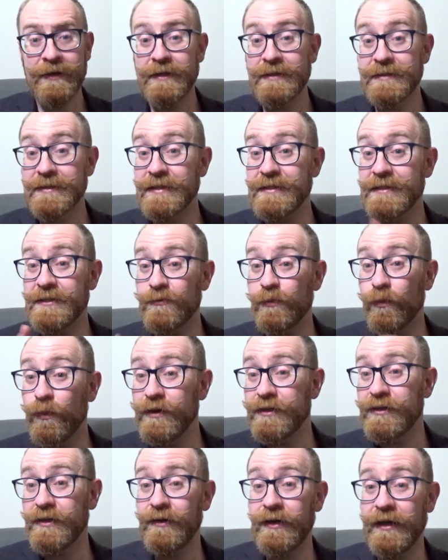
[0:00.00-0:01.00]
since it's
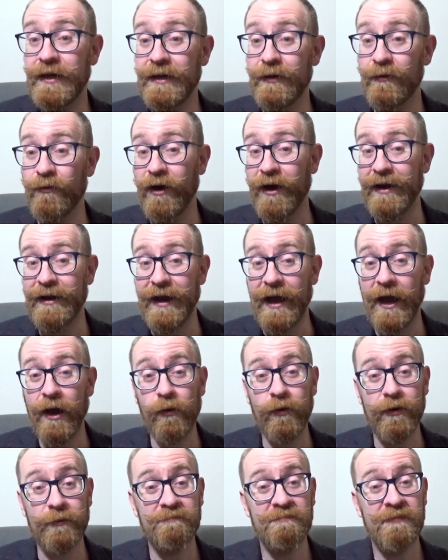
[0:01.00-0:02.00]
winter here right
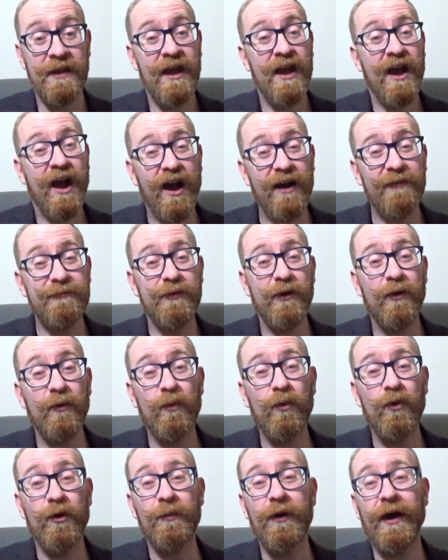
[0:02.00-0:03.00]
now and I've not
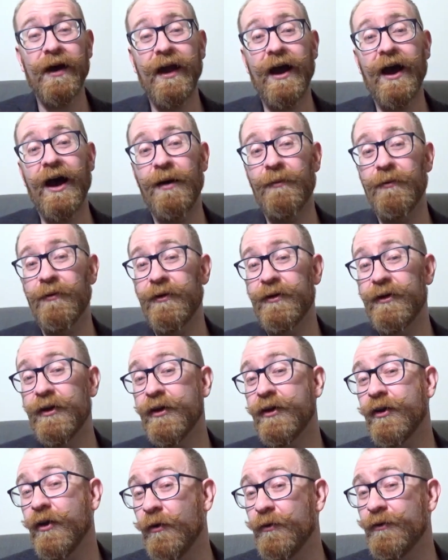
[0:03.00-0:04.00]
worn my armor and a
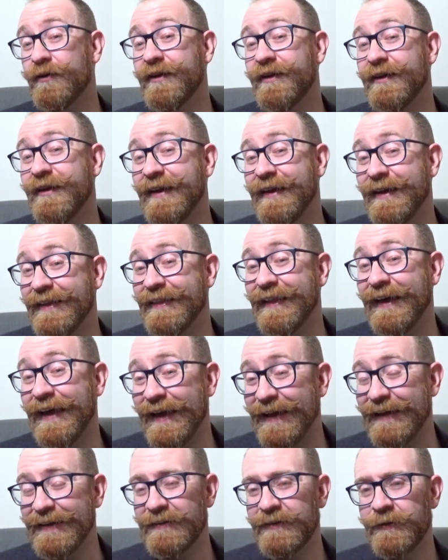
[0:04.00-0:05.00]
coat in the
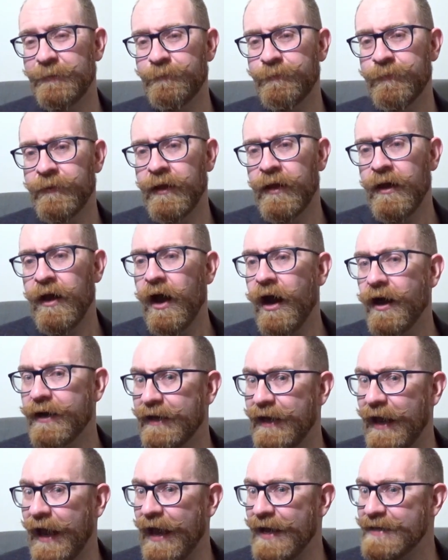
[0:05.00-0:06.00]
heat. I
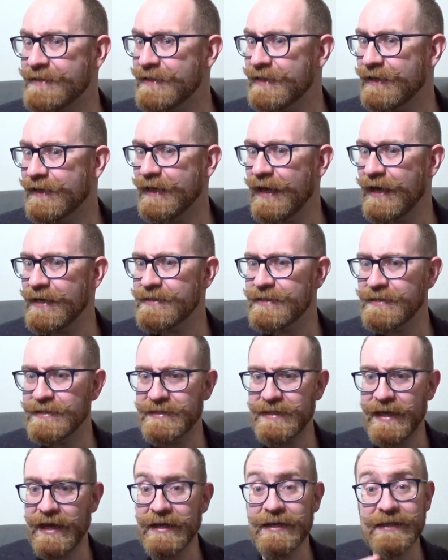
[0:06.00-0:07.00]
can hazard a guess and
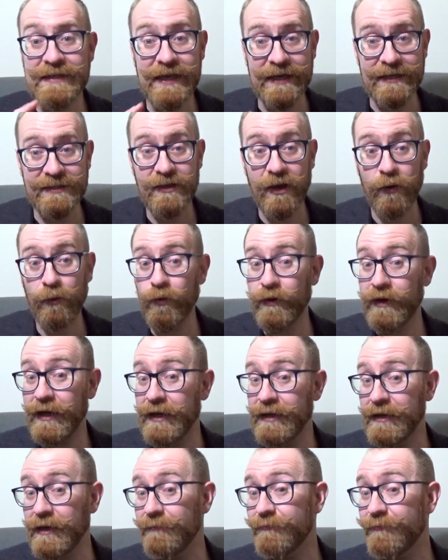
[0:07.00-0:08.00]
say yes, I would
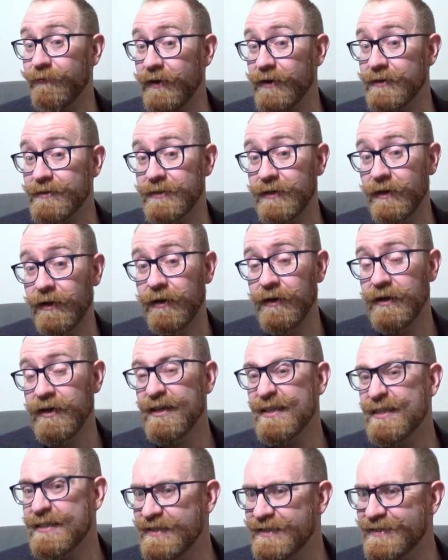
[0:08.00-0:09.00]
heat up faster,
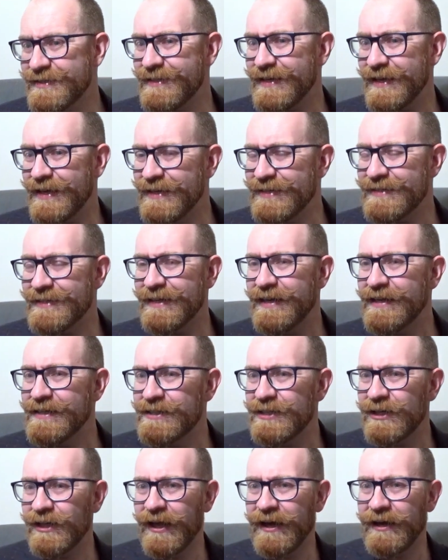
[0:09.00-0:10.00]
since it is an
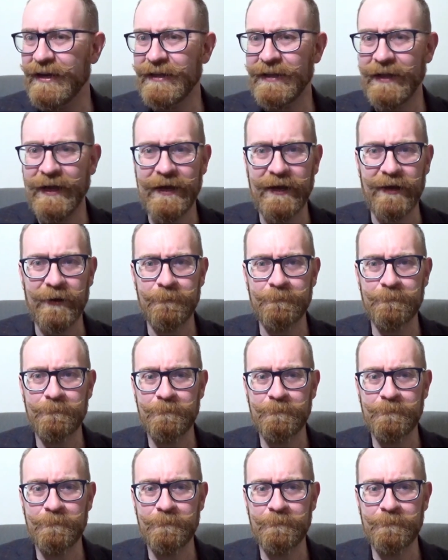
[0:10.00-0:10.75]
insulating layer.